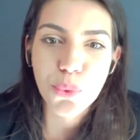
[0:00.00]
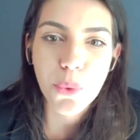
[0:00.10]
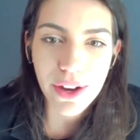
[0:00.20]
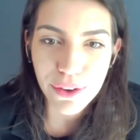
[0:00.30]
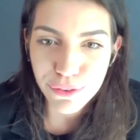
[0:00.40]

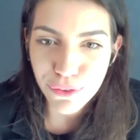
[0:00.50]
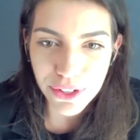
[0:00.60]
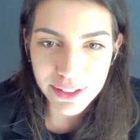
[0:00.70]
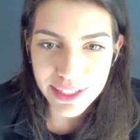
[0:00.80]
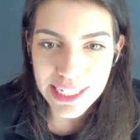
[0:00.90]
12
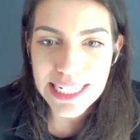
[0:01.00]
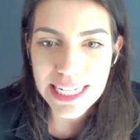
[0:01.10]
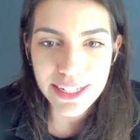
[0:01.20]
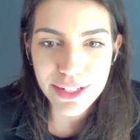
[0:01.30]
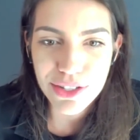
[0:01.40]
or 13
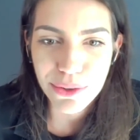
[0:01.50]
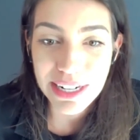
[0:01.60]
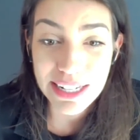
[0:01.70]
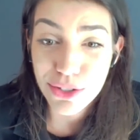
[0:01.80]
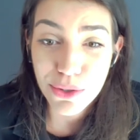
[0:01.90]
years old
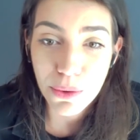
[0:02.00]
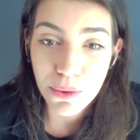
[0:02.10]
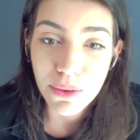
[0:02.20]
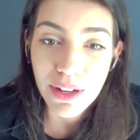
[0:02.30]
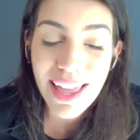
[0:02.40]
at
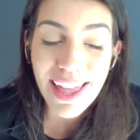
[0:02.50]
school.